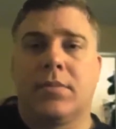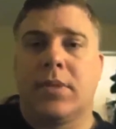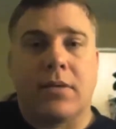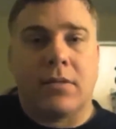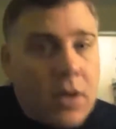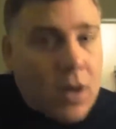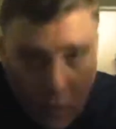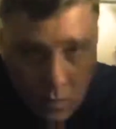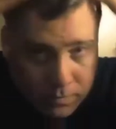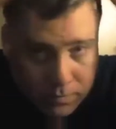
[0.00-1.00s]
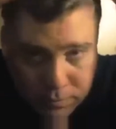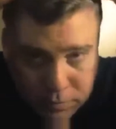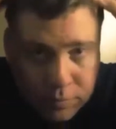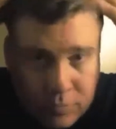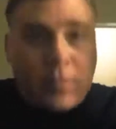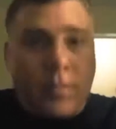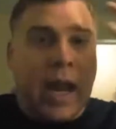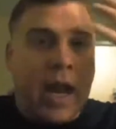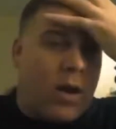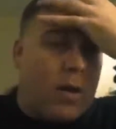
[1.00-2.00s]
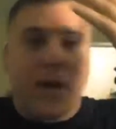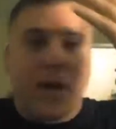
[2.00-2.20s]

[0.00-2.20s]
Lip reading: Like no hair up